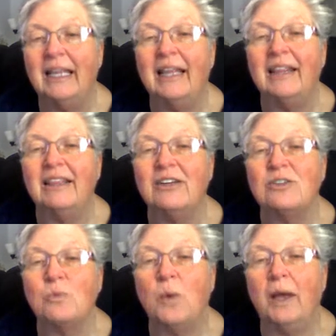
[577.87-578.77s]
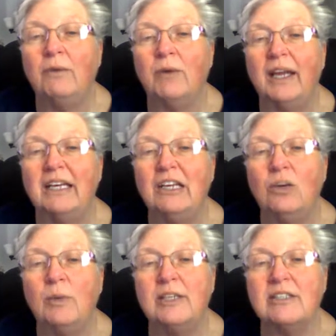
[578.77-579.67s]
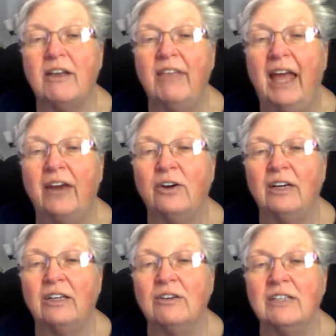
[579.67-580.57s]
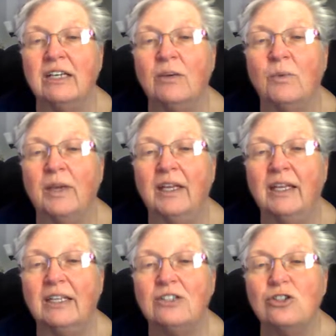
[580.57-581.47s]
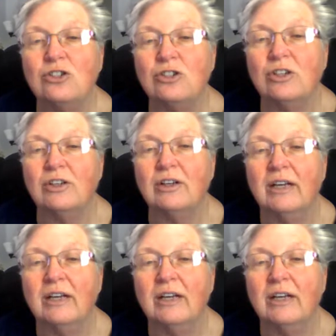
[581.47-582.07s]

There's 1 right here. We saw that earlier, didn't we? Sure.